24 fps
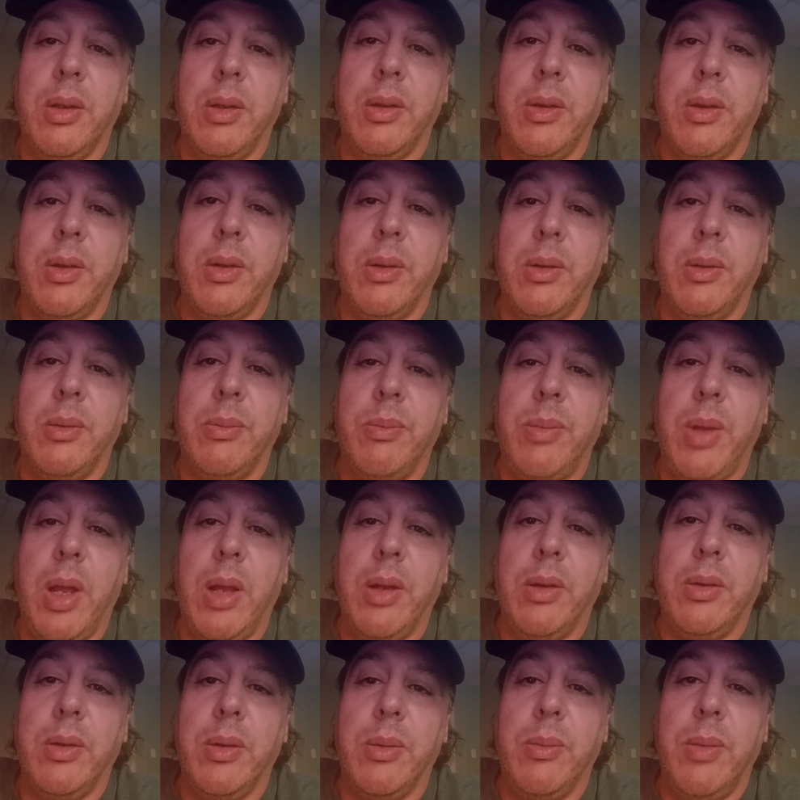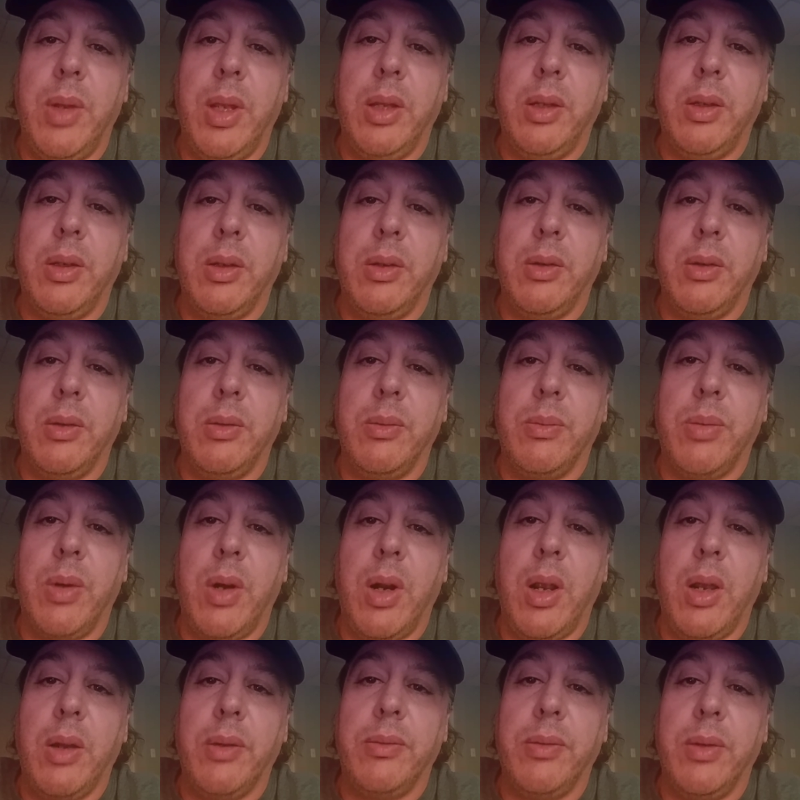they're bound to make a good
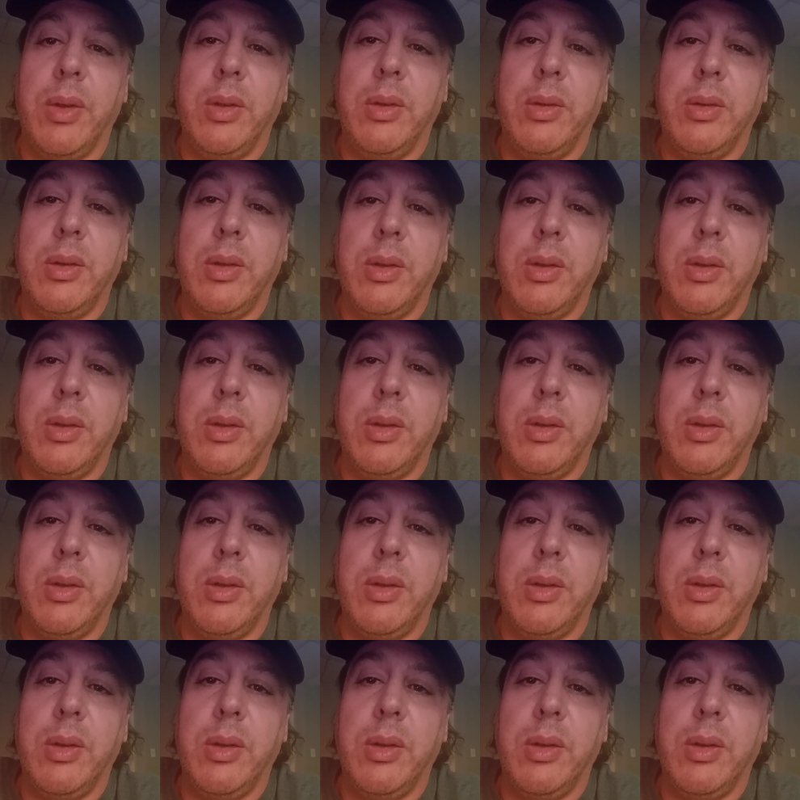profit,